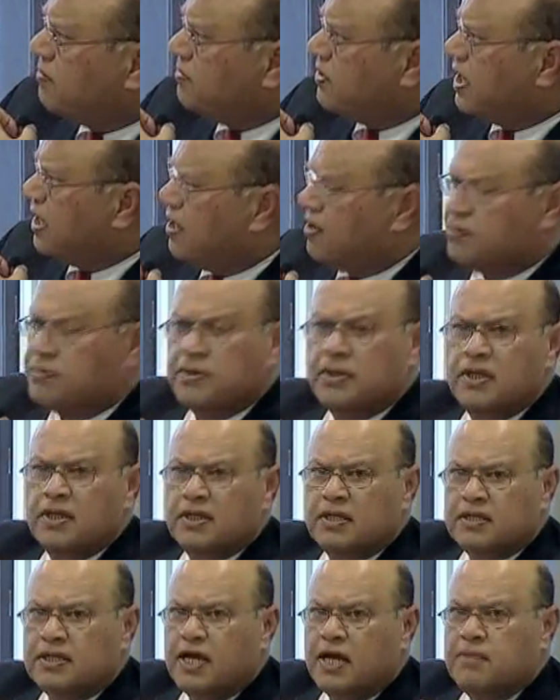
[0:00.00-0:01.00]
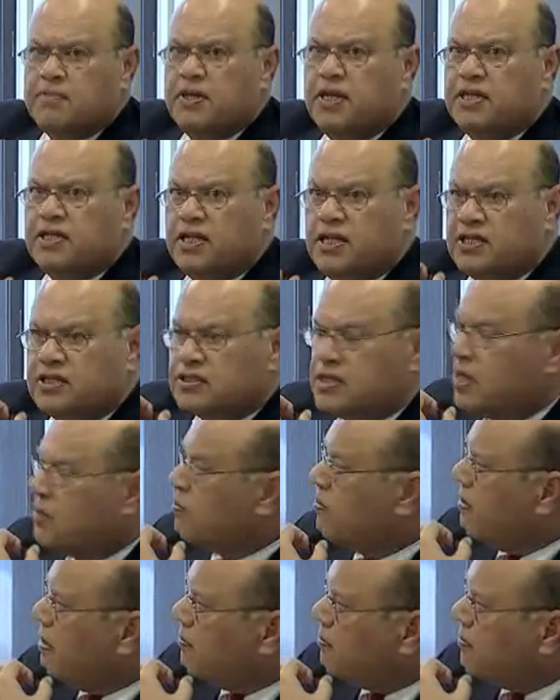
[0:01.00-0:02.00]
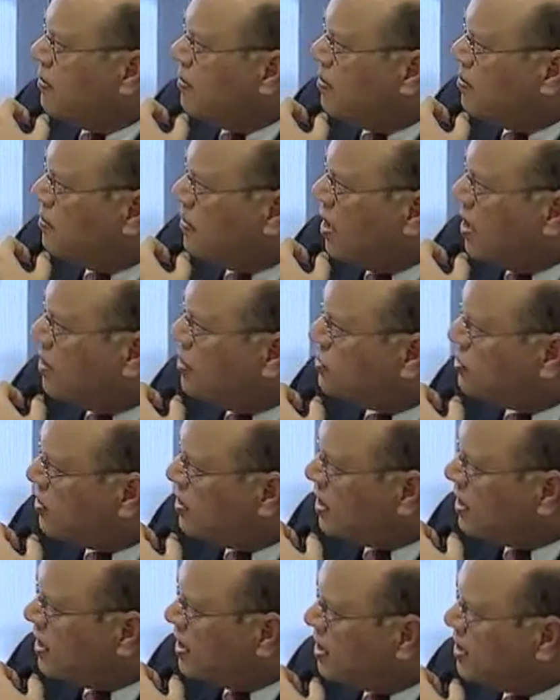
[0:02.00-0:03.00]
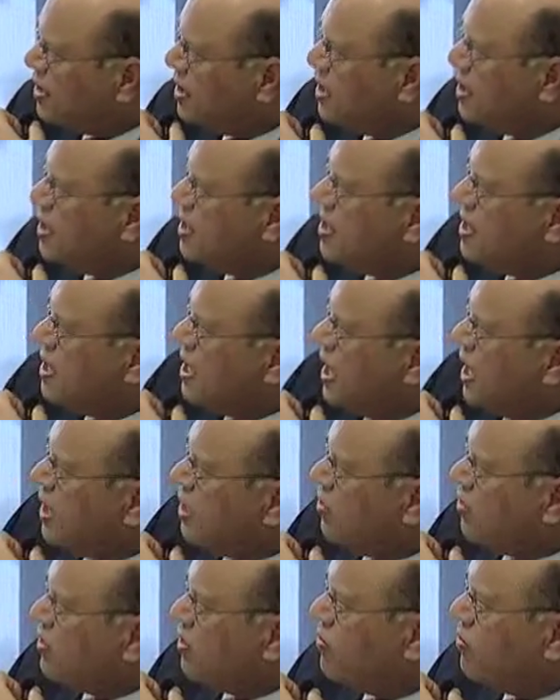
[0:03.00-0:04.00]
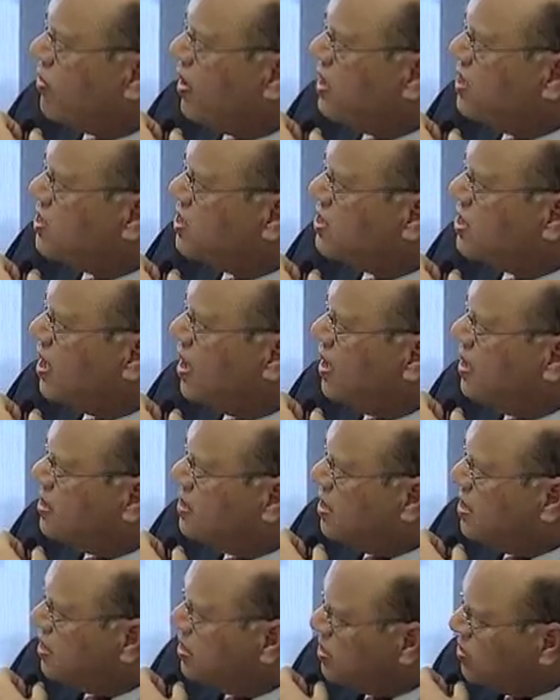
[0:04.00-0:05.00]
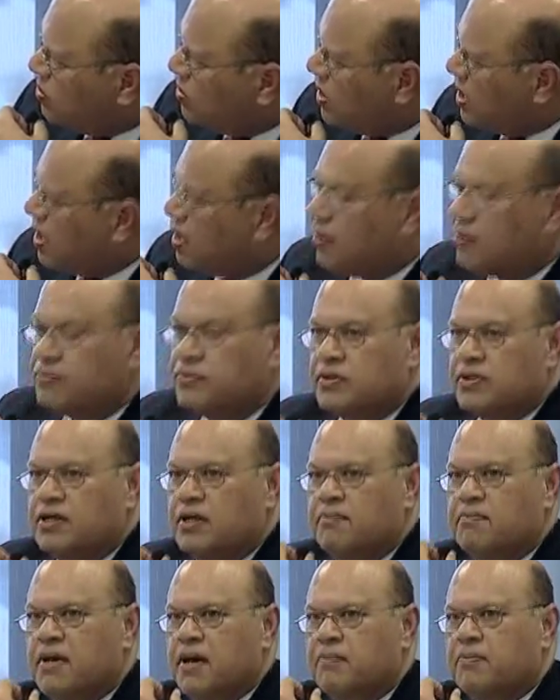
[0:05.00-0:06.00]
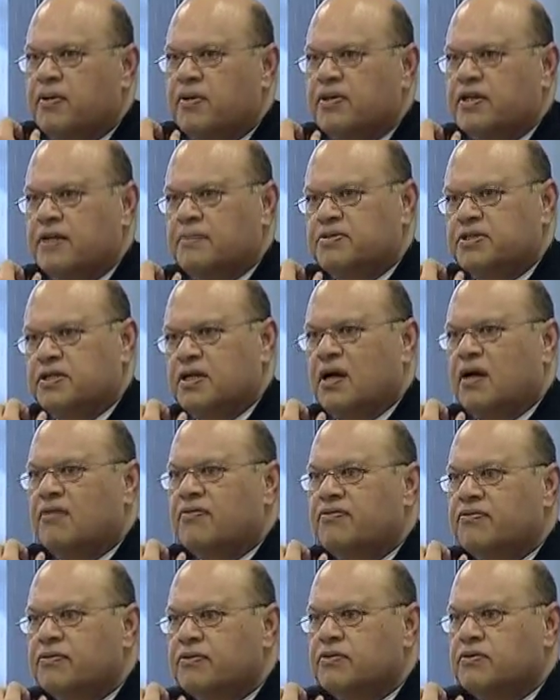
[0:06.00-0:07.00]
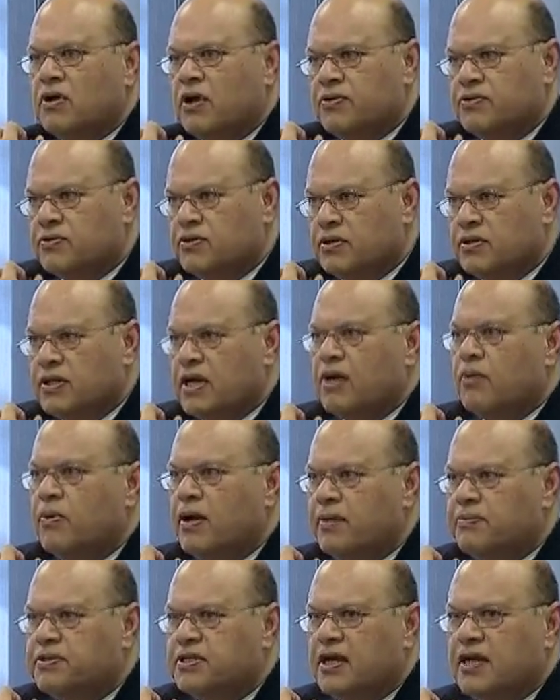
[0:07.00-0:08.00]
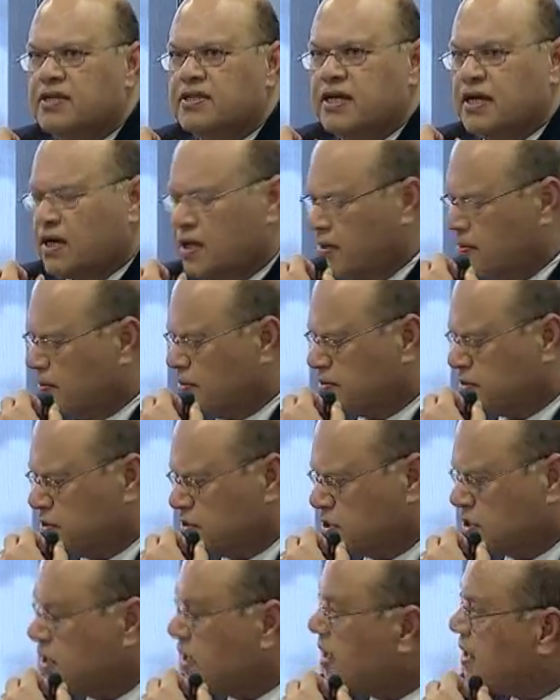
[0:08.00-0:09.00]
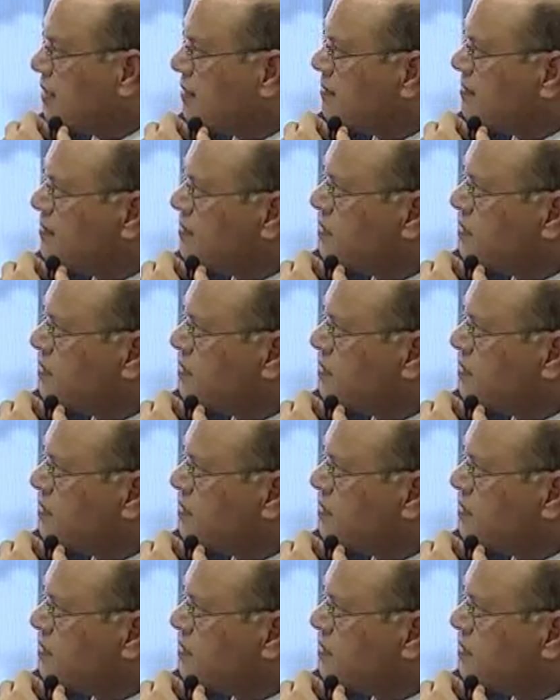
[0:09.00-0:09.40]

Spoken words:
If they have diabetes, they're monitoring it. And on the right side, you have the member themselves through their website, they're able to see it.